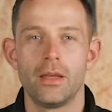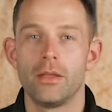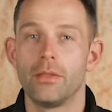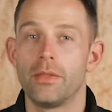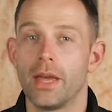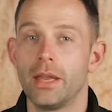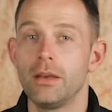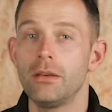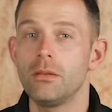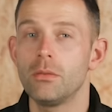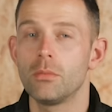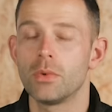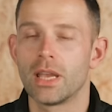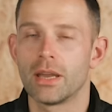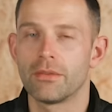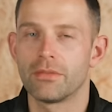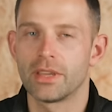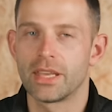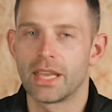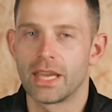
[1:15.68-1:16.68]
Then we
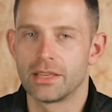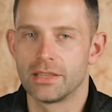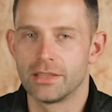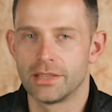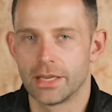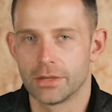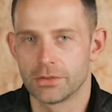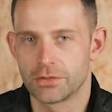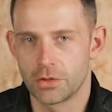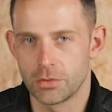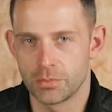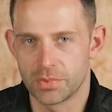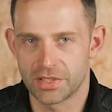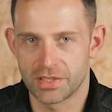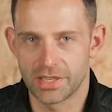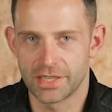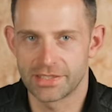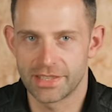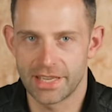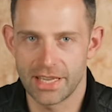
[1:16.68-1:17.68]
have the Cannondale
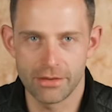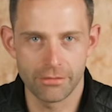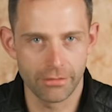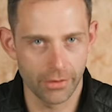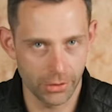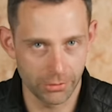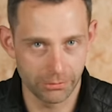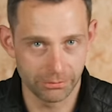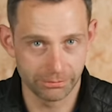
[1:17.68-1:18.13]
SuperSix Evo.